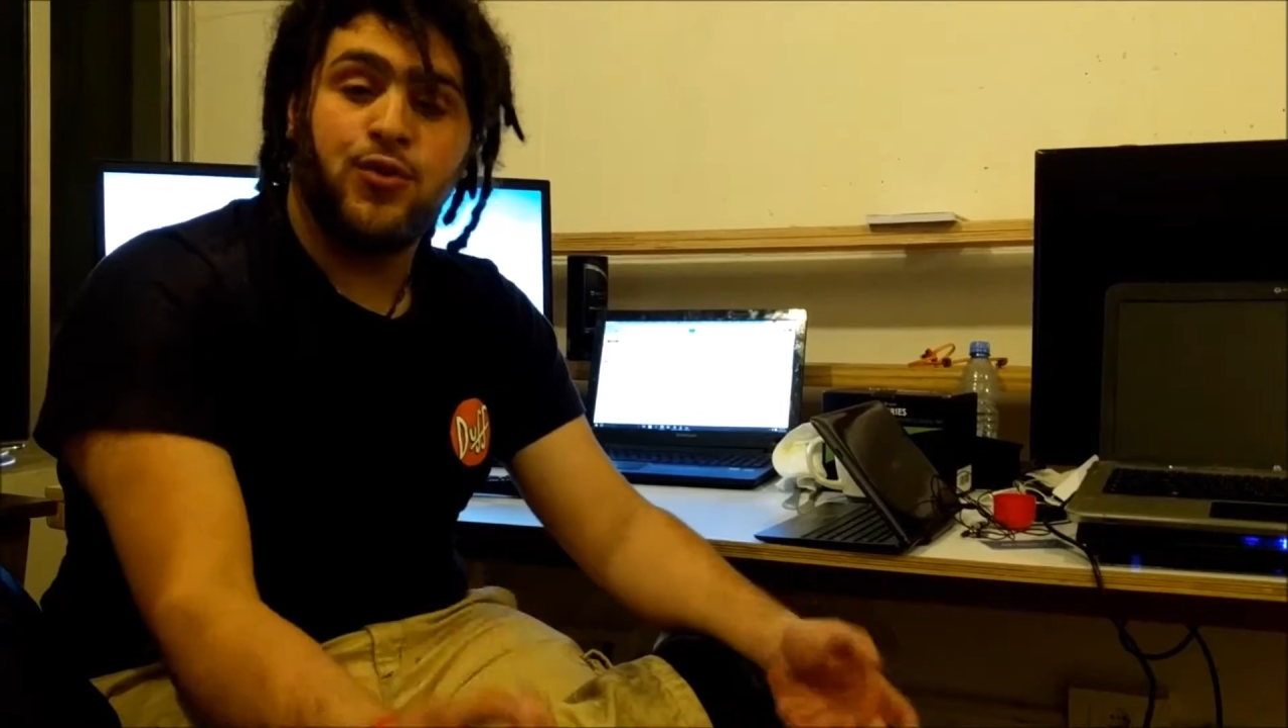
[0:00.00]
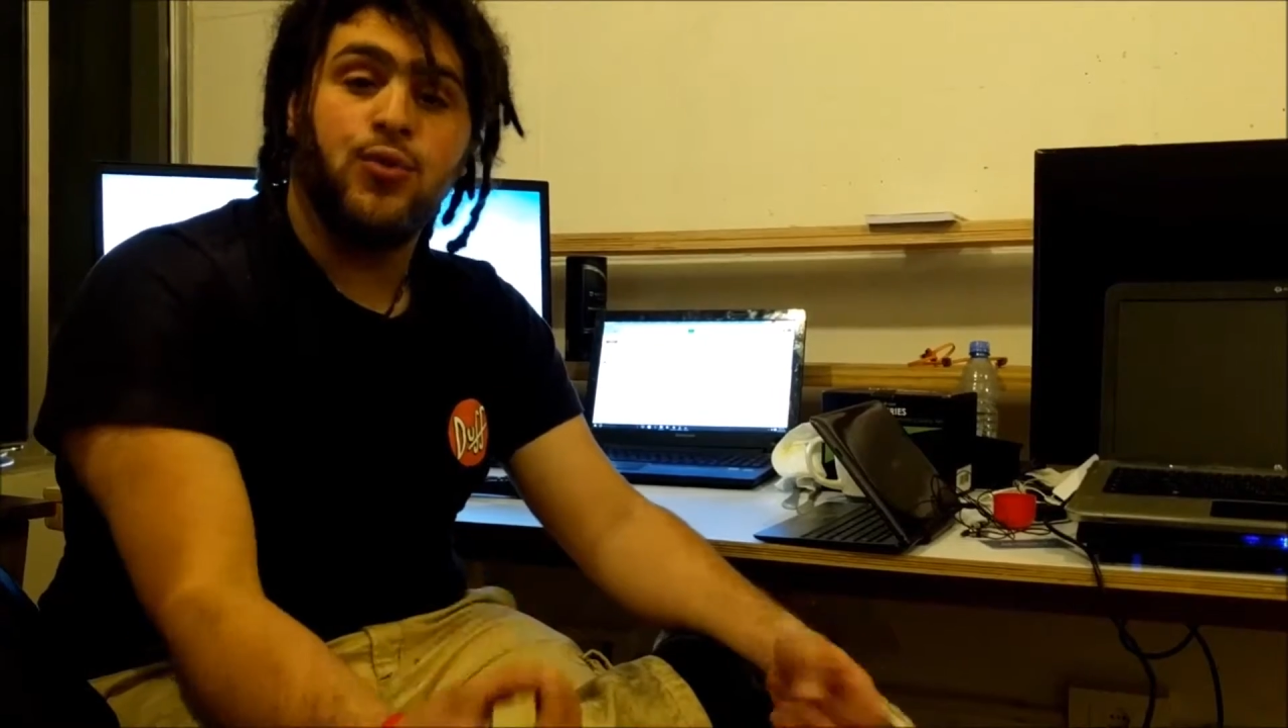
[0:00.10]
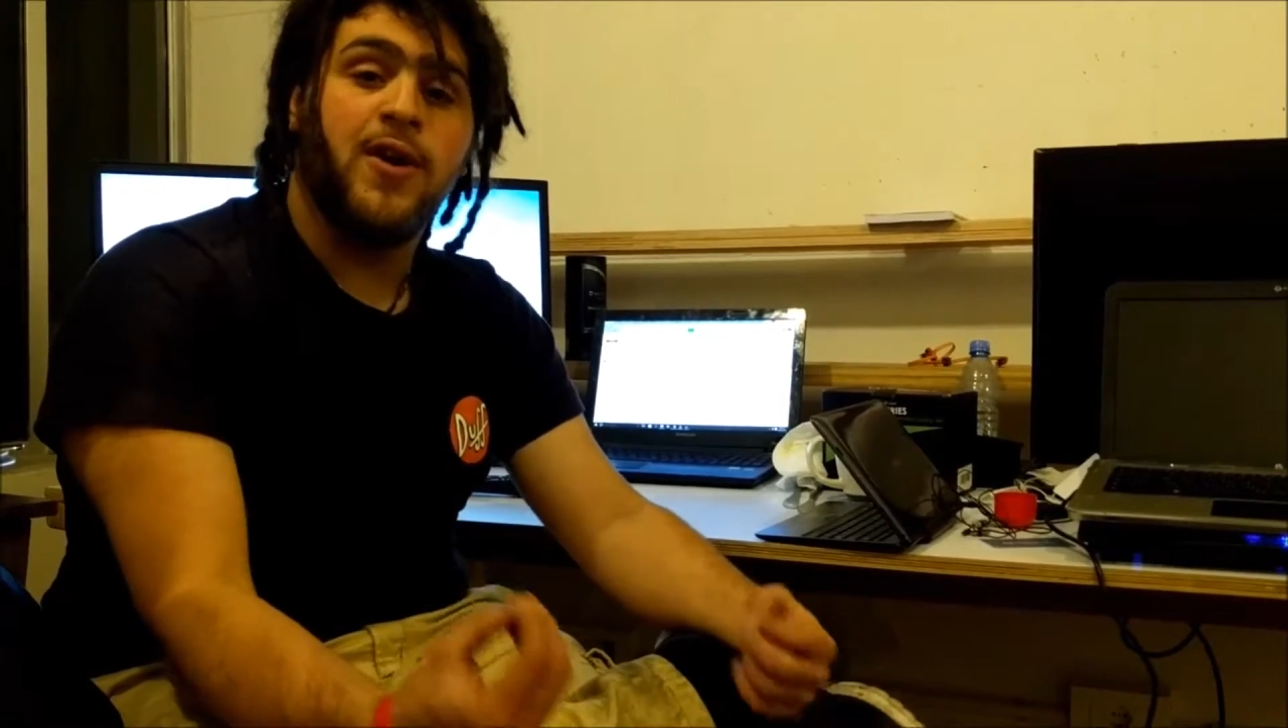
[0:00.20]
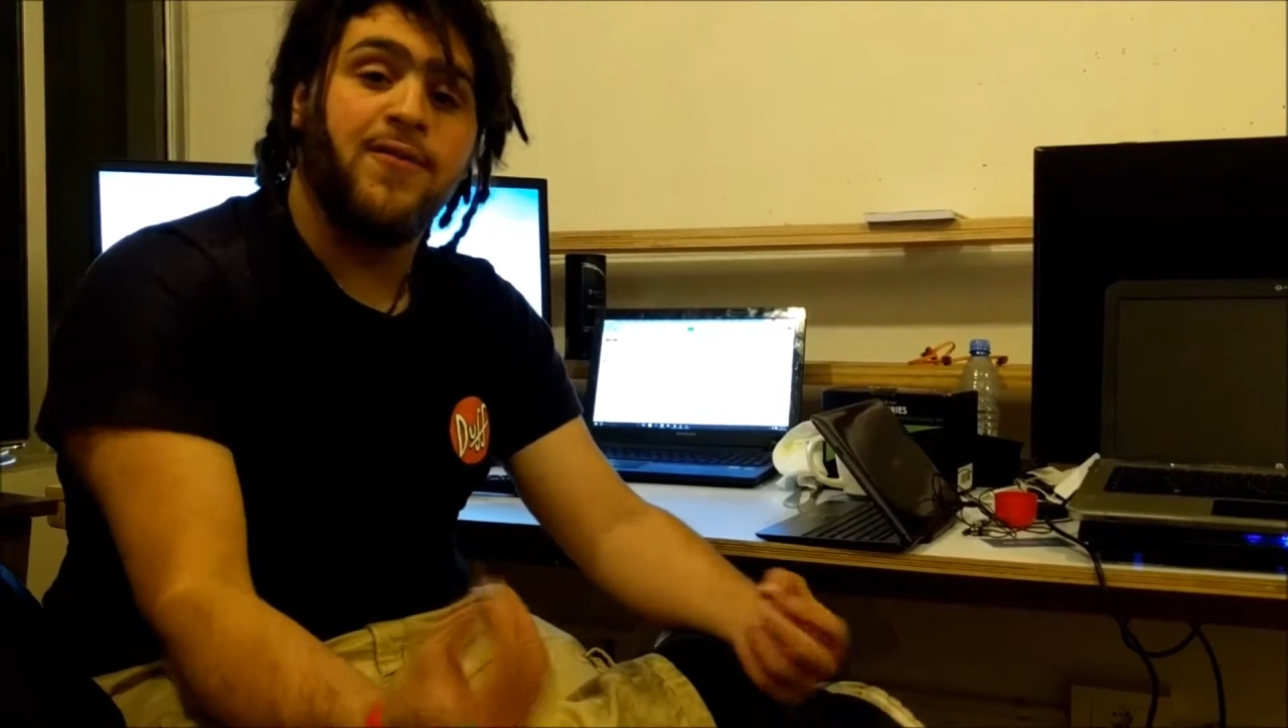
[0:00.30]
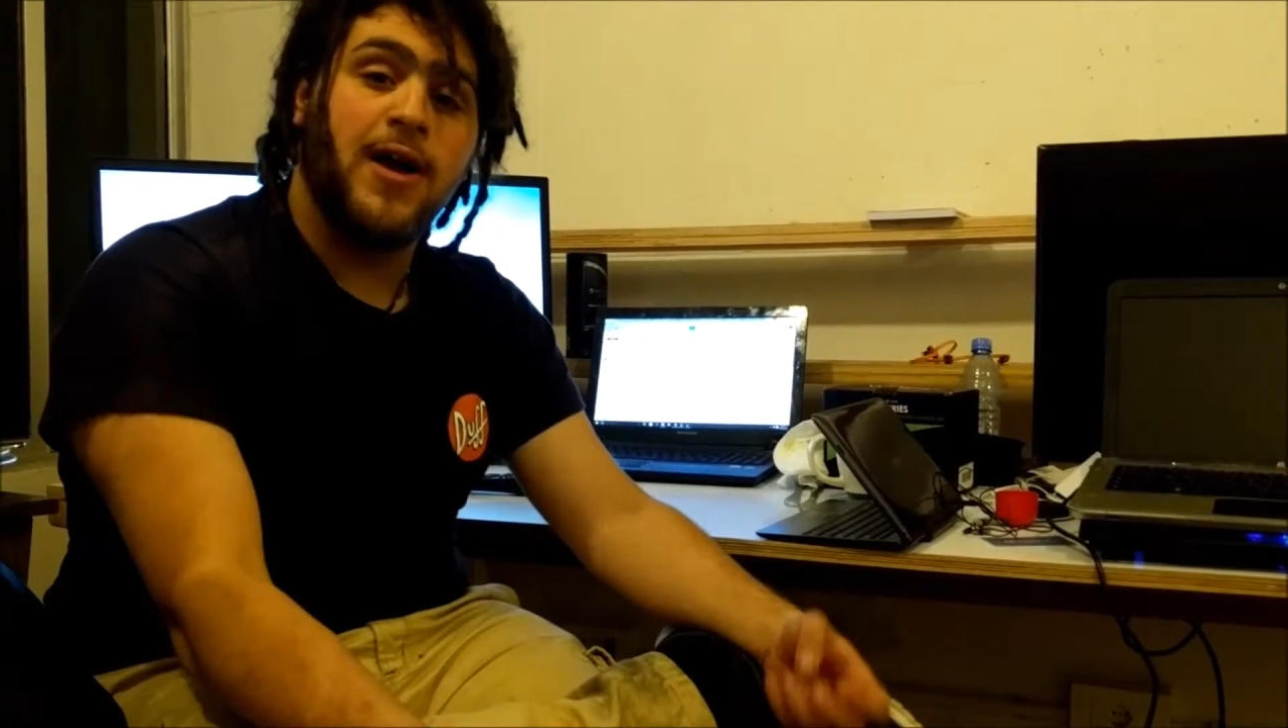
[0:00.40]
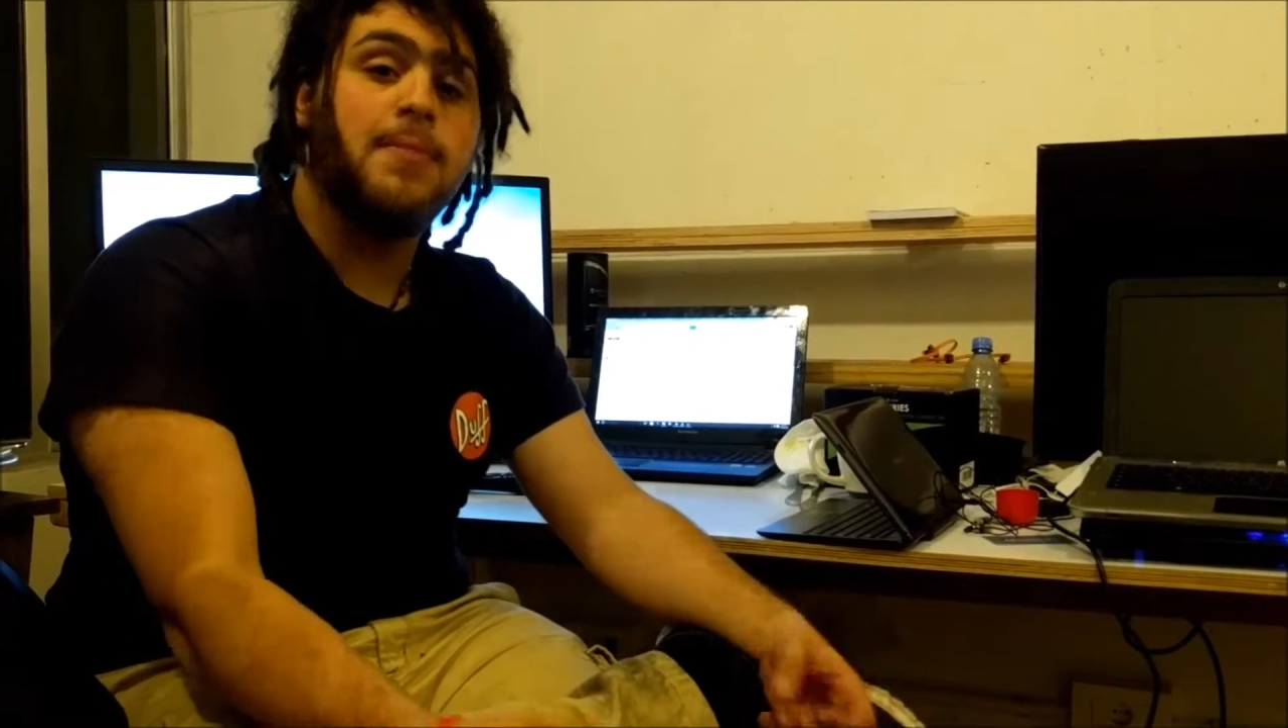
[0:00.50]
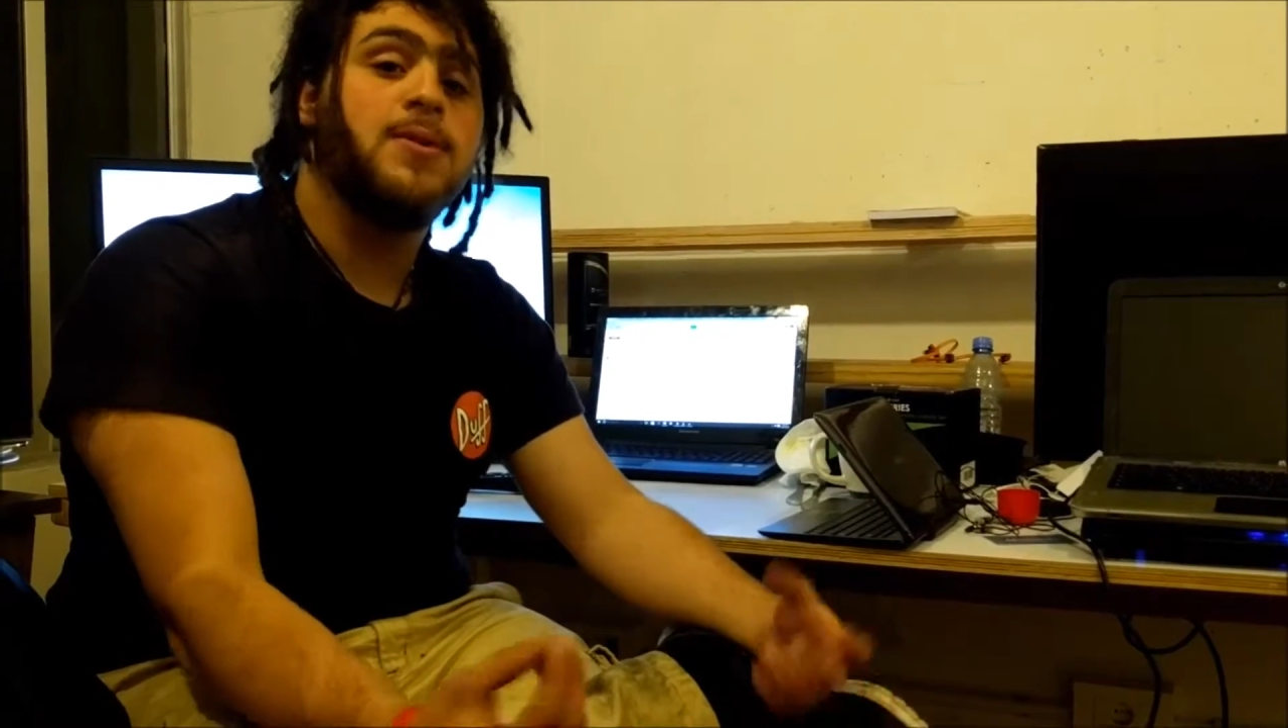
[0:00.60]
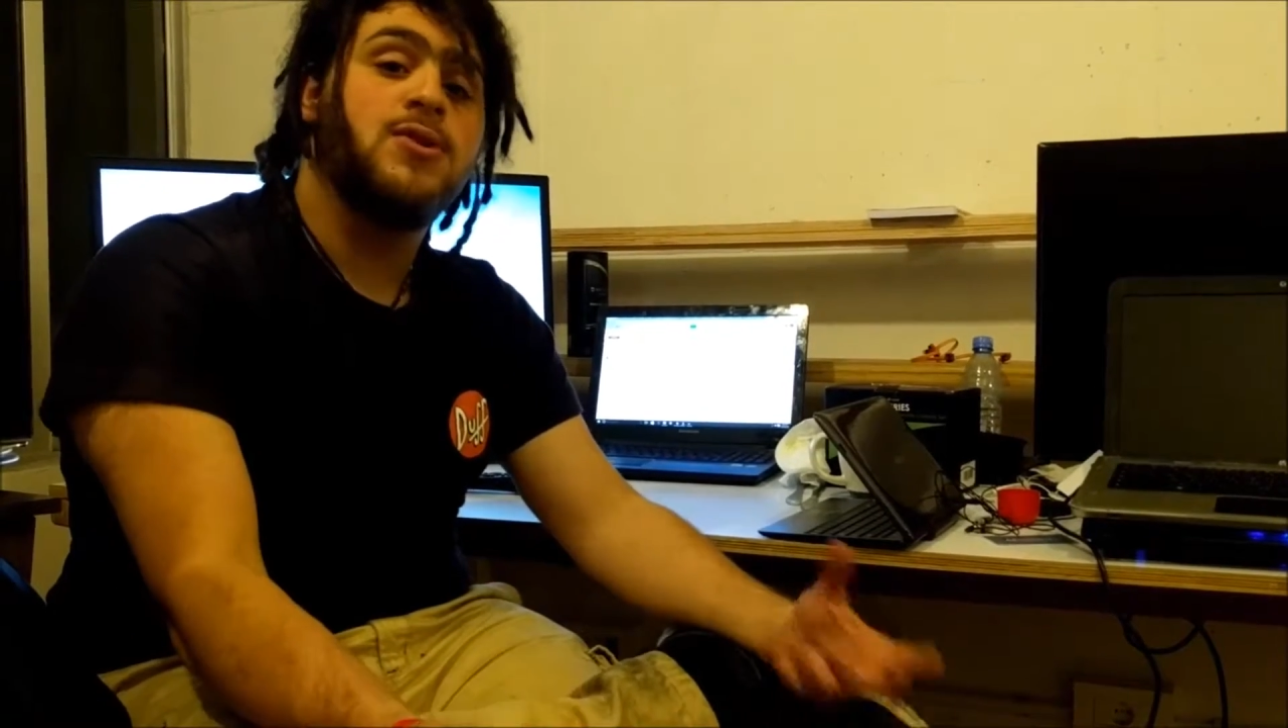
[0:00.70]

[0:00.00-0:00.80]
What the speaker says: true and viable